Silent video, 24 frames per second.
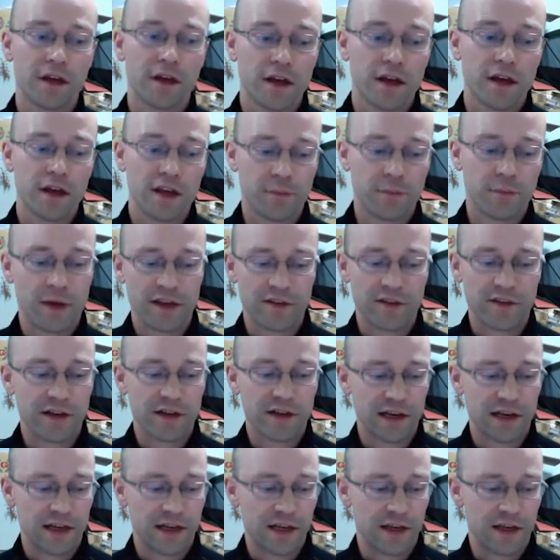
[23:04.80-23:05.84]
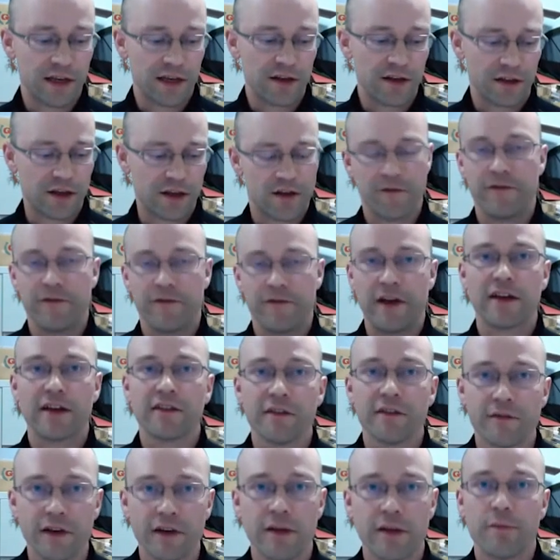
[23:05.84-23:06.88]
is basically
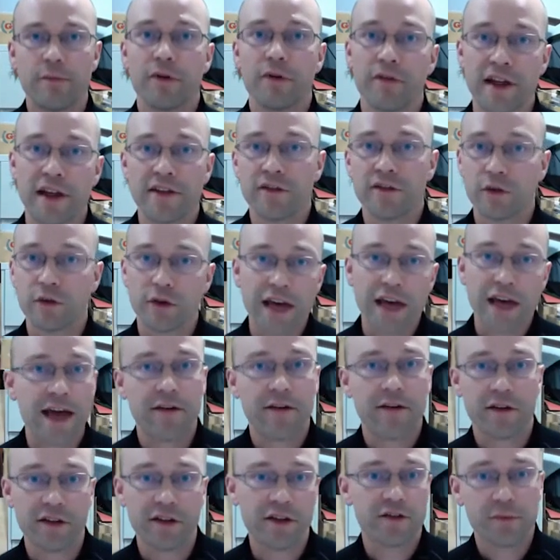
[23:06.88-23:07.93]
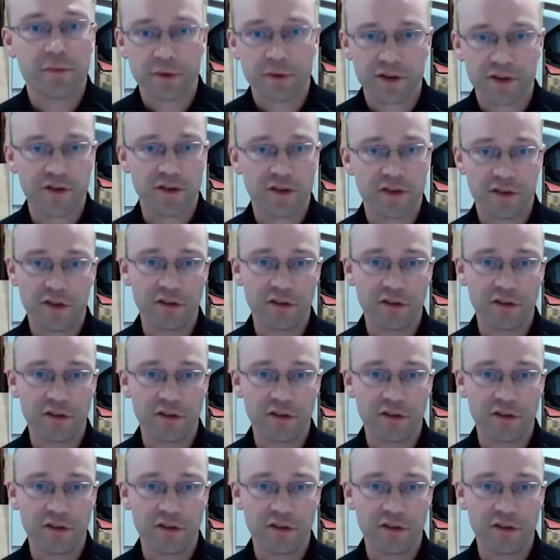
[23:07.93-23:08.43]
effectively parental care in this species,